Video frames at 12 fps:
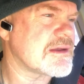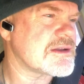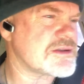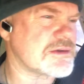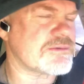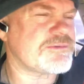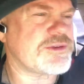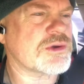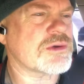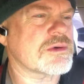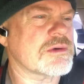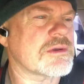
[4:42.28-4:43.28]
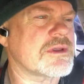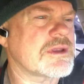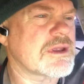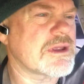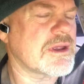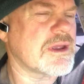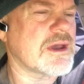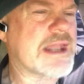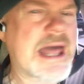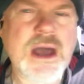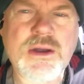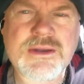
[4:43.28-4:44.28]
to fuel
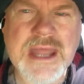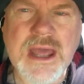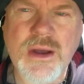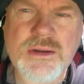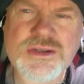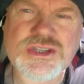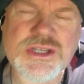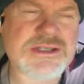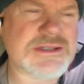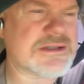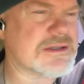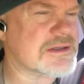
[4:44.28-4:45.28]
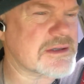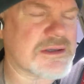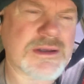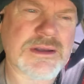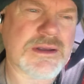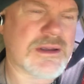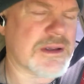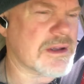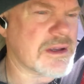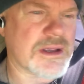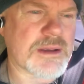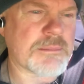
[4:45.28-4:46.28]
an out and out just
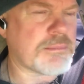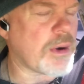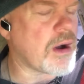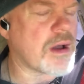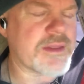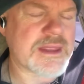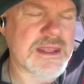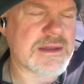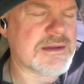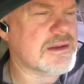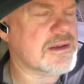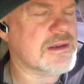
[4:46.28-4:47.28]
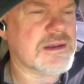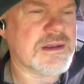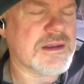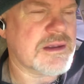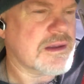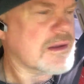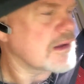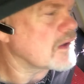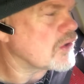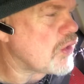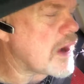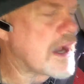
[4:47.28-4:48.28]
bawling,
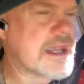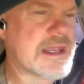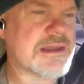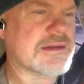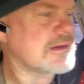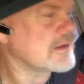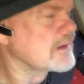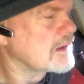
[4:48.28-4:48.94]
crying,